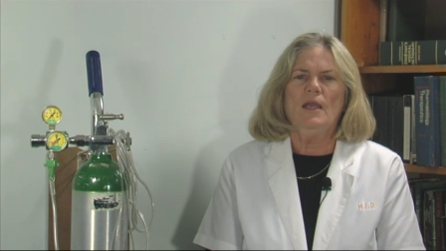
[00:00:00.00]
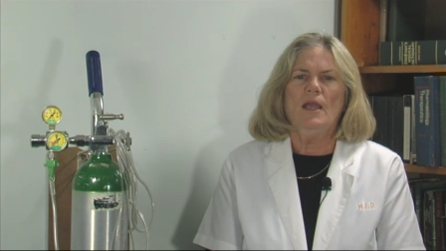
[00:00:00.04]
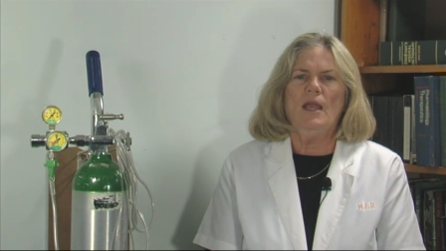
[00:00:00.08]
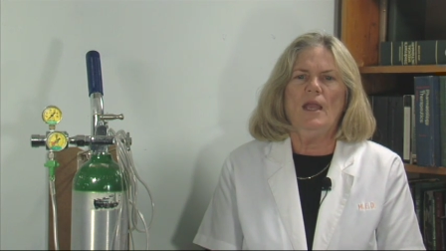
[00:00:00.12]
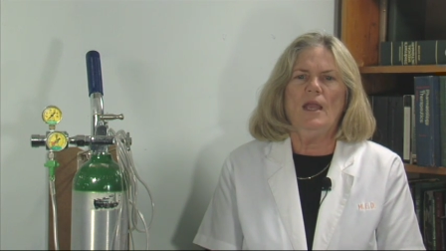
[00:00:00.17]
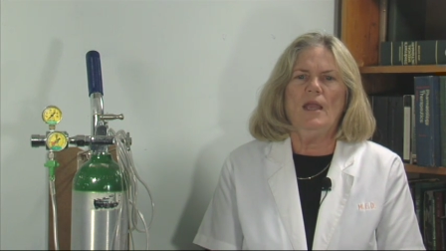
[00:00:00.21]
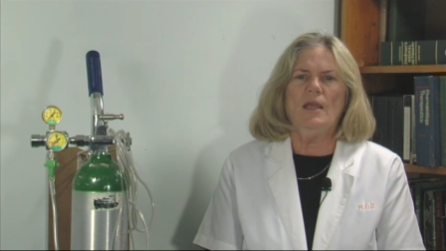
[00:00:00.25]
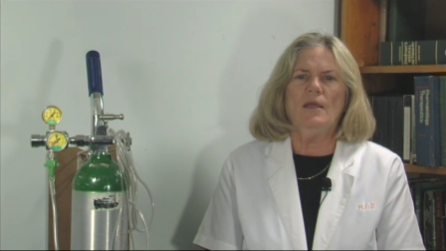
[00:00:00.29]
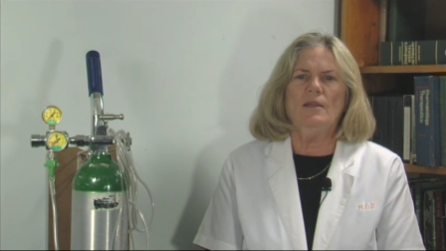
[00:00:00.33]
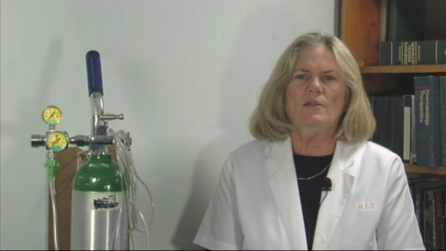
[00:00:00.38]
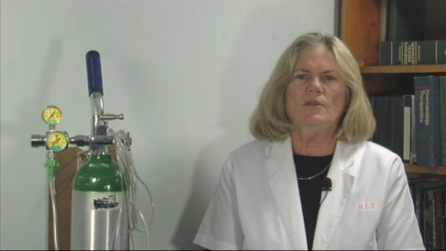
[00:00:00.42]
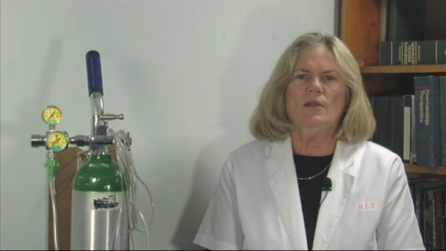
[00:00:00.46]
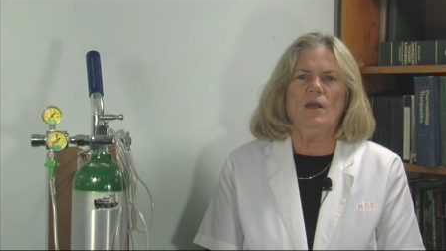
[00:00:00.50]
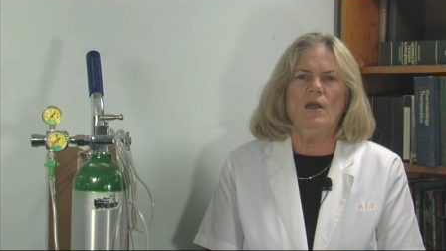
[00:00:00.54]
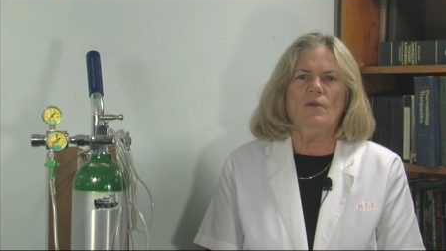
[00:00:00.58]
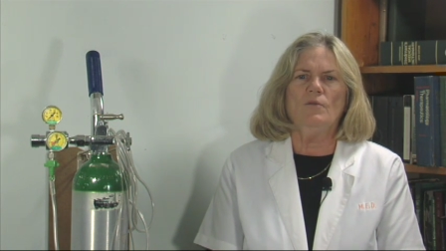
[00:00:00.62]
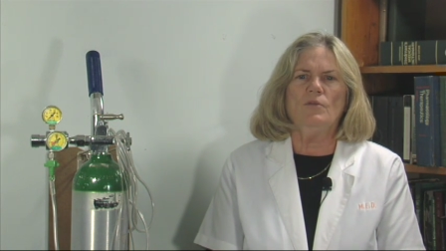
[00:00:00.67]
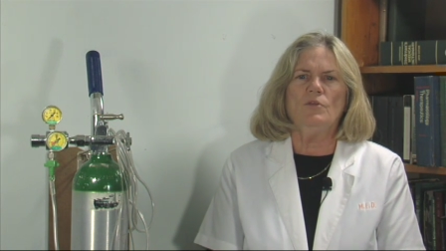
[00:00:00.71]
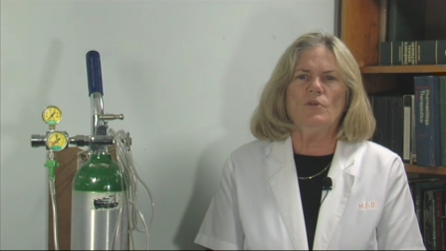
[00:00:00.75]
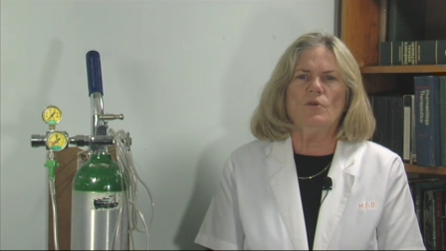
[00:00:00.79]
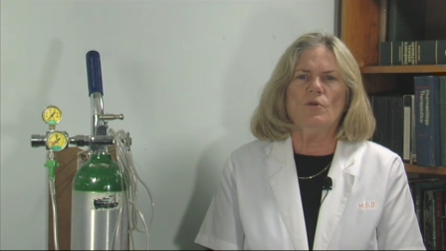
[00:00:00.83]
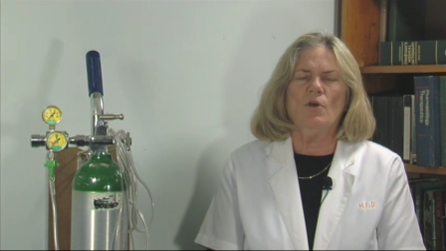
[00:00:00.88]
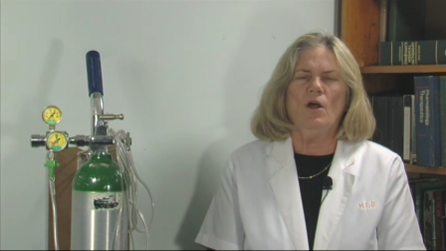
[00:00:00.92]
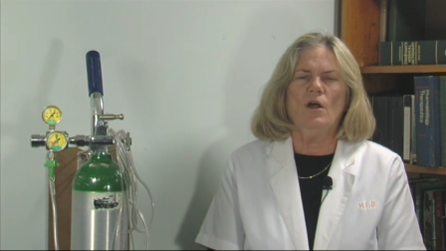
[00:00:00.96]
and
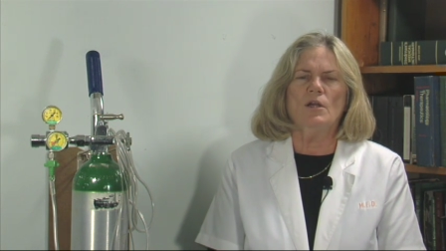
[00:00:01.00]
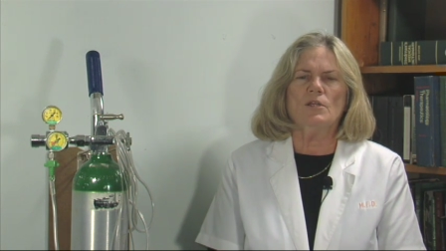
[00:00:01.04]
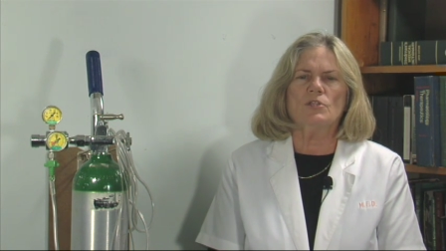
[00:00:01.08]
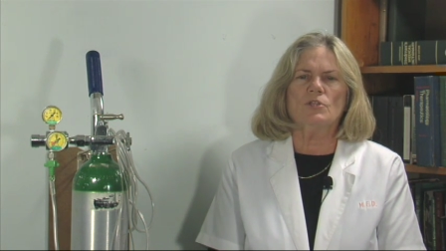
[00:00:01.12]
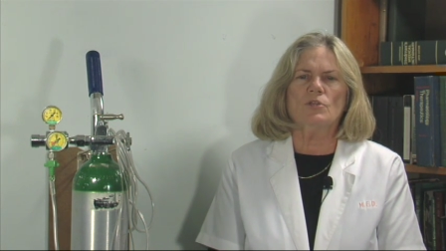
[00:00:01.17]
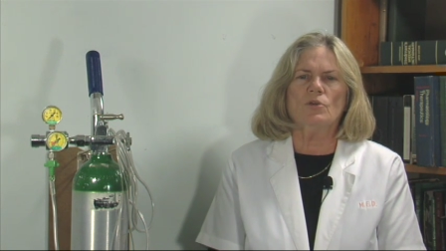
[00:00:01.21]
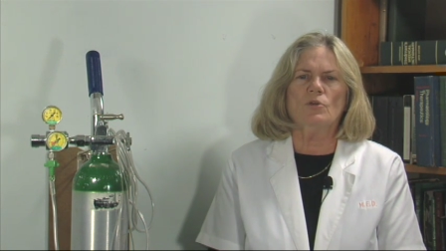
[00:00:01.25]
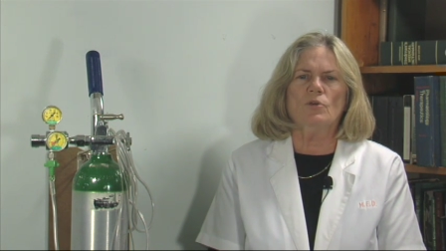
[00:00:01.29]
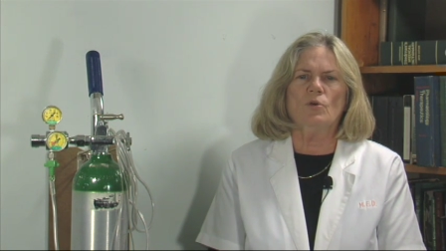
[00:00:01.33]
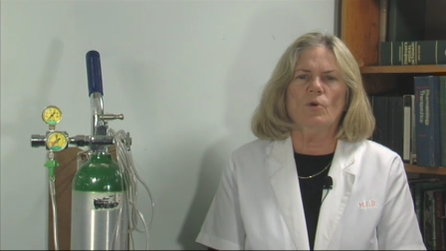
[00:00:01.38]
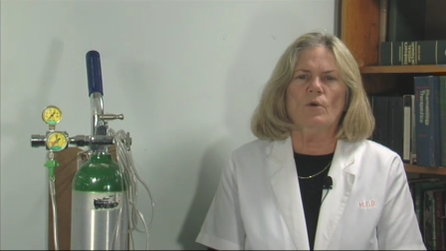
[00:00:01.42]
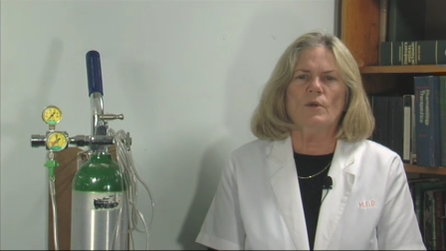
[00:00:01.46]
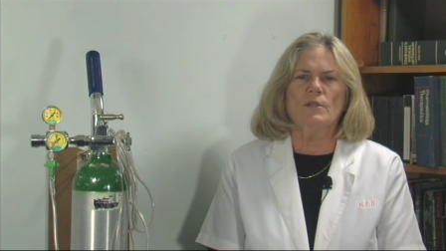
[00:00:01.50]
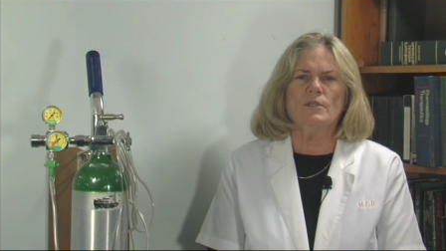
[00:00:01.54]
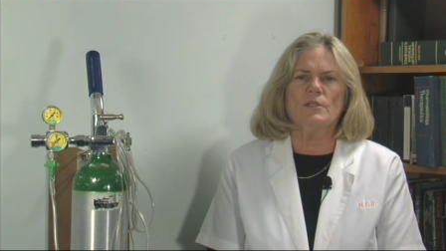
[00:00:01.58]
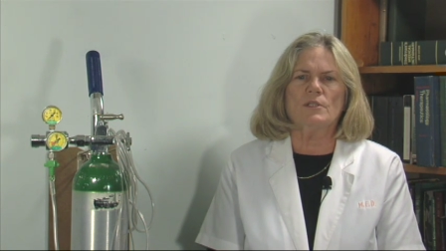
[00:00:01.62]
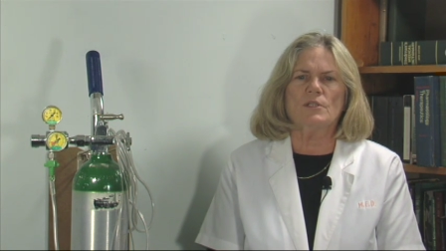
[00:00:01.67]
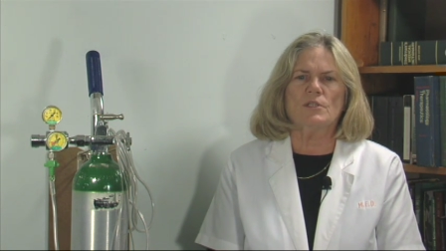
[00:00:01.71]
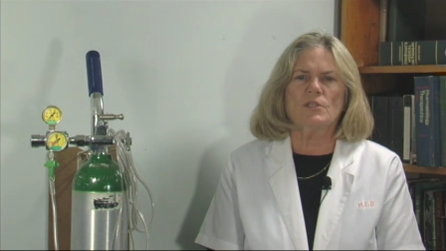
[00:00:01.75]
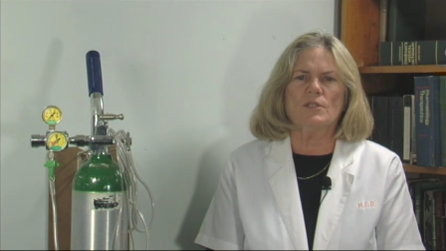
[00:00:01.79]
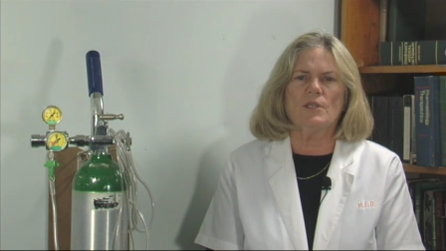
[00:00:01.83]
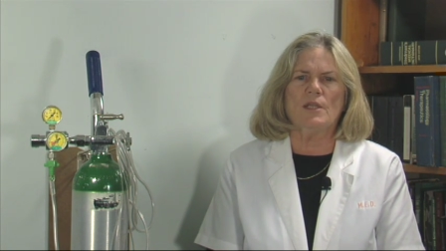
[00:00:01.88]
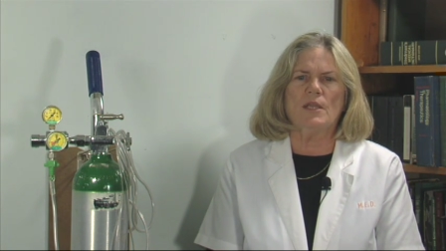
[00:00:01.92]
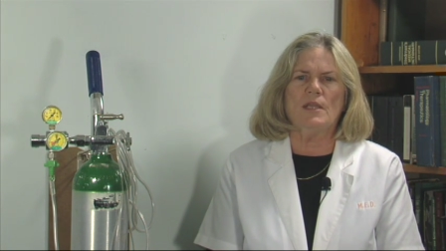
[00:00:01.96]
you're also going to
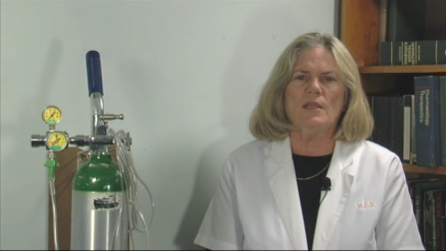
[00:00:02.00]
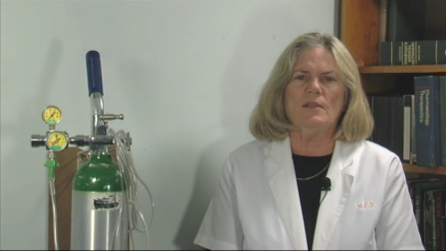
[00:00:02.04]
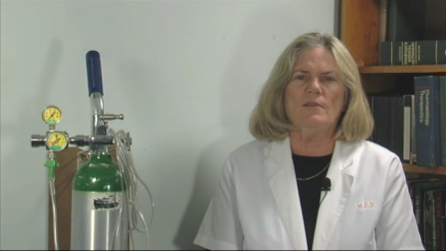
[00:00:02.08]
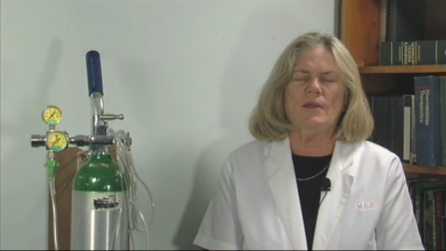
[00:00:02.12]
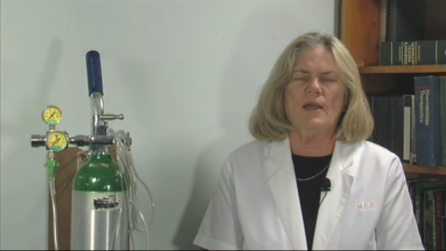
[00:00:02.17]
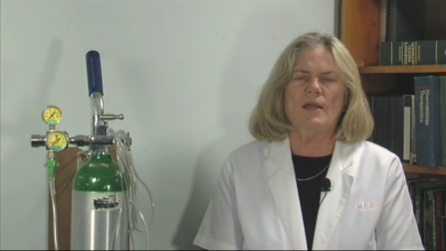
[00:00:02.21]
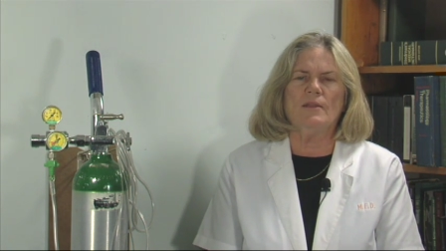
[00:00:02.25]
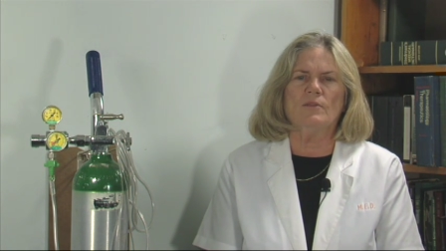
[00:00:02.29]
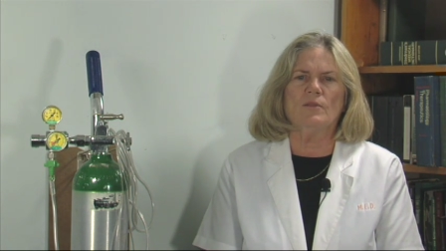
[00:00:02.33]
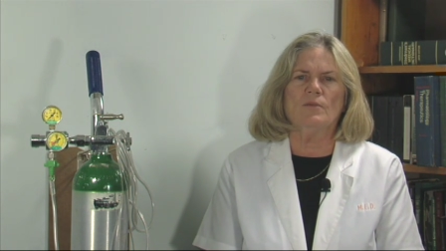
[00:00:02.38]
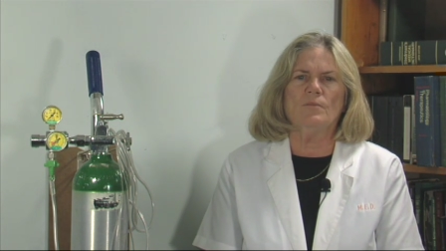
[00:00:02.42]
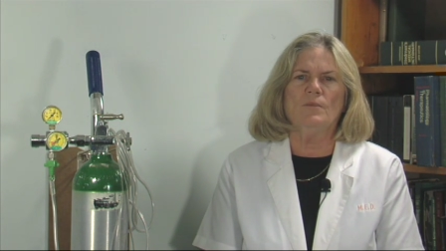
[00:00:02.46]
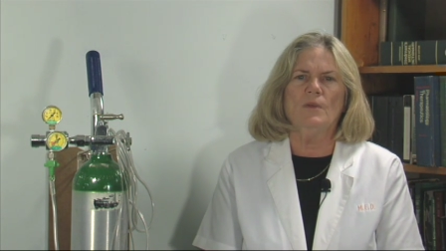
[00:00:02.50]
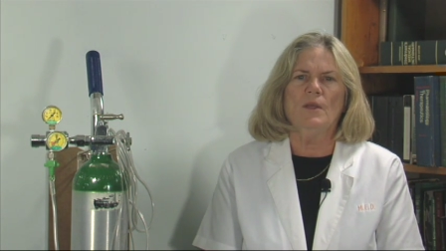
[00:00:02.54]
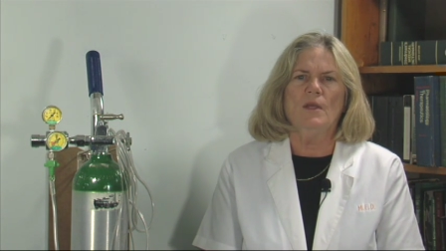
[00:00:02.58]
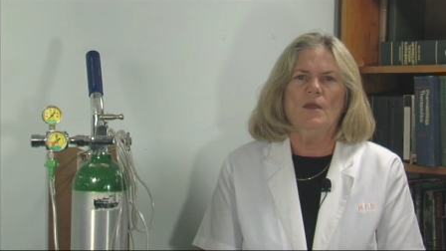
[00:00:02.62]
see that the